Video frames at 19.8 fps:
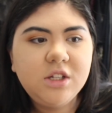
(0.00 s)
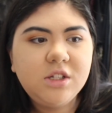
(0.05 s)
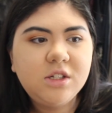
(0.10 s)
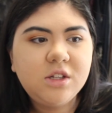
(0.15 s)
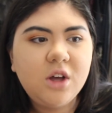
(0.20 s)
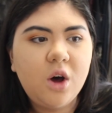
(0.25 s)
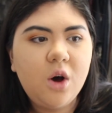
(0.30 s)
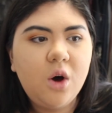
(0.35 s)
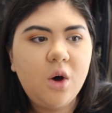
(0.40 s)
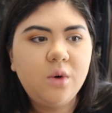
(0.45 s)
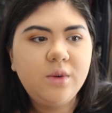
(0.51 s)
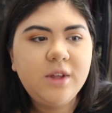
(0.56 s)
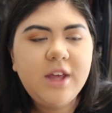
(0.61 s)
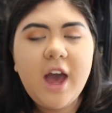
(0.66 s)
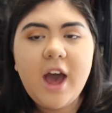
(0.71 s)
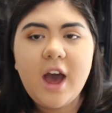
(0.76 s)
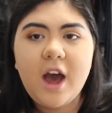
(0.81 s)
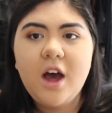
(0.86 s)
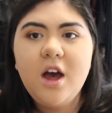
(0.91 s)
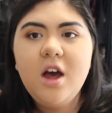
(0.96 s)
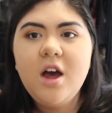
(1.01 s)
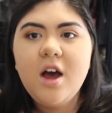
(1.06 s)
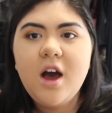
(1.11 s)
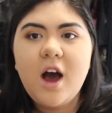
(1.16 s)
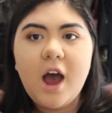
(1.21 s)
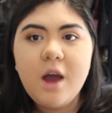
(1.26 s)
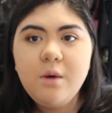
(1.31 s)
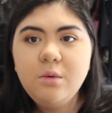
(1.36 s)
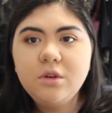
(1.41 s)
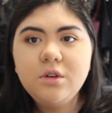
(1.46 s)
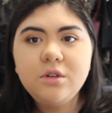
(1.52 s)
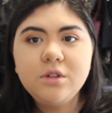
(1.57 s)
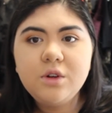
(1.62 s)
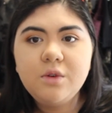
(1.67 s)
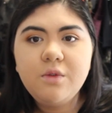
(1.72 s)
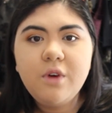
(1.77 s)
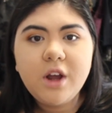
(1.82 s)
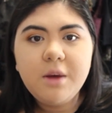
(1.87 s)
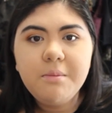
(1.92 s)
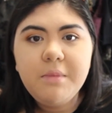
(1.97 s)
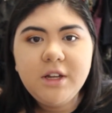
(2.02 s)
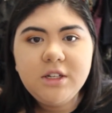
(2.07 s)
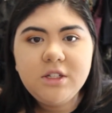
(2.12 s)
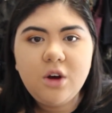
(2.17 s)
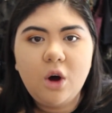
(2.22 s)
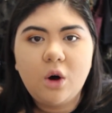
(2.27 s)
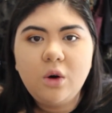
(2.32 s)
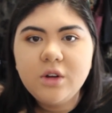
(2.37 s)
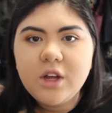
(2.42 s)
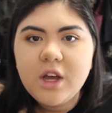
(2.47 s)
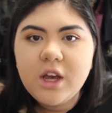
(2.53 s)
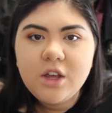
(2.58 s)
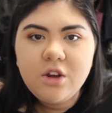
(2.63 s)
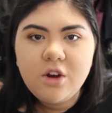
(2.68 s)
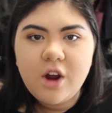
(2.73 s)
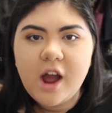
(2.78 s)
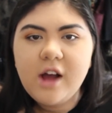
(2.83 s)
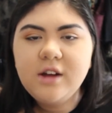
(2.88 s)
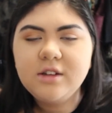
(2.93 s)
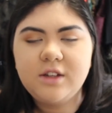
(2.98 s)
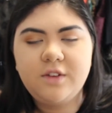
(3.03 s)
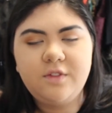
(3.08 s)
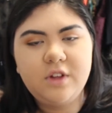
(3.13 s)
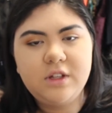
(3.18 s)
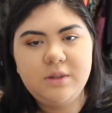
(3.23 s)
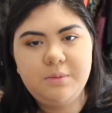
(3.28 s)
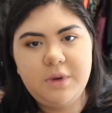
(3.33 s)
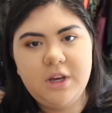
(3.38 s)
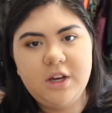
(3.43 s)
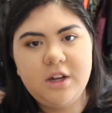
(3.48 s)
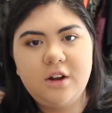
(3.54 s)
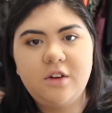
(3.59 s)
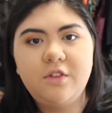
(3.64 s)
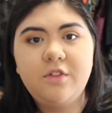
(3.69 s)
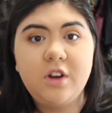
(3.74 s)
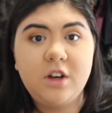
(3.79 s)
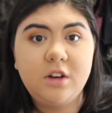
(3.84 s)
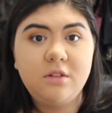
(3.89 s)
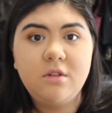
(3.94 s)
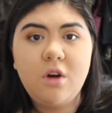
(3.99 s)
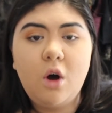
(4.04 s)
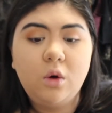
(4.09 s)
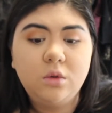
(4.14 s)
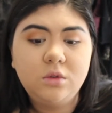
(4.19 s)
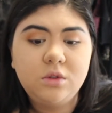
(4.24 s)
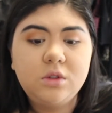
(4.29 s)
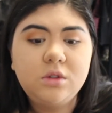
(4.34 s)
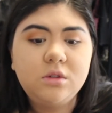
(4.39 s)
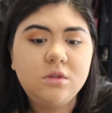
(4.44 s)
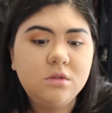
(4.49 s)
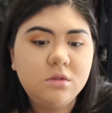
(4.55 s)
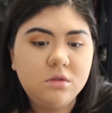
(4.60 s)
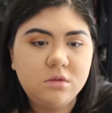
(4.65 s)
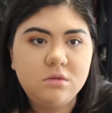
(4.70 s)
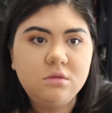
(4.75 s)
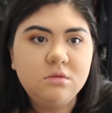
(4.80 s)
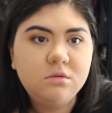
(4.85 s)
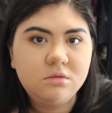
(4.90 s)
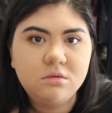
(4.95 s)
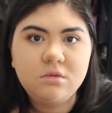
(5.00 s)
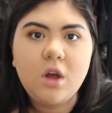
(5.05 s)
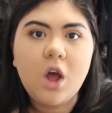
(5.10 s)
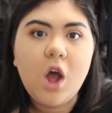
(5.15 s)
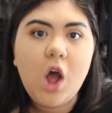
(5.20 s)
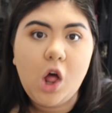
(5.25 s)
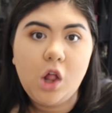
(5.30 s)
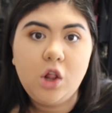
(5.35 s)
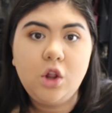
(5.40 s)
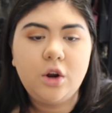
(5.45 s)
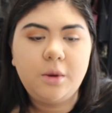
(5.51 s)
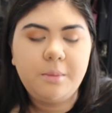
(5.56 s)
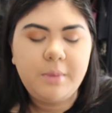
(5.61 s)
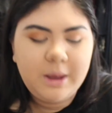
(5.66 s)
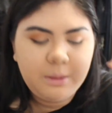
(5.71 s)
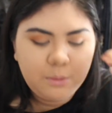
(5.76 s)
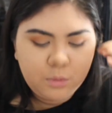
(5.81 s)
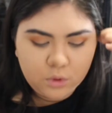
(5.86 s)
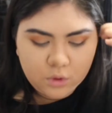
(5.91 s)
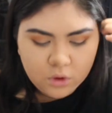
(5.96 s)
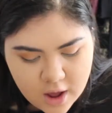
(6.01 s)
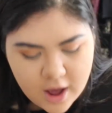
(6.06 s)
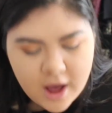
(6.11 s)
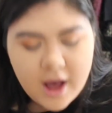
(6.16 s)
So yeah, I would also recommend to hold it at your house if it's big enough and holds a lot of people.